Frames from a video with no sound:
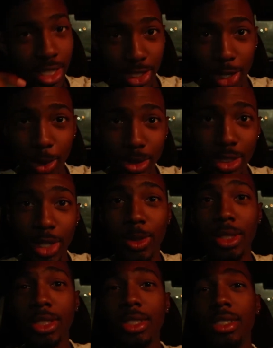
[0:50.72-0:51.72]

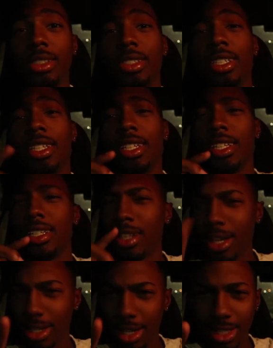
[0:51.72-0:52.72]
downtown.
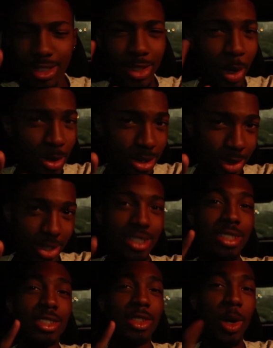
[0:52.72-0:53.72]
Not downtown as
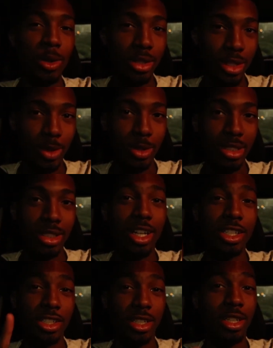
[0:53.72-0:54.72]
in downtown.
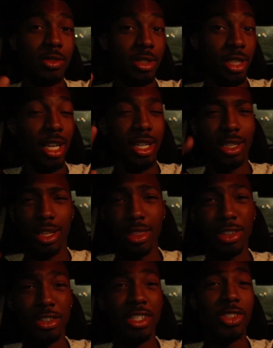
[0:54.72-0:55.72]
Andre lives in like in a
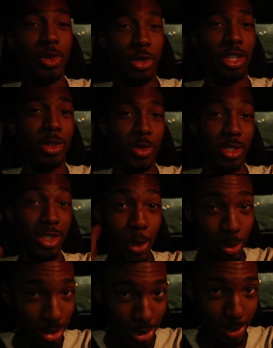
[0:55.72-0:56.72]
3-story house
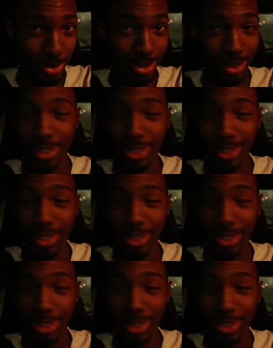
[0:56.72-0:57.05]
downtown,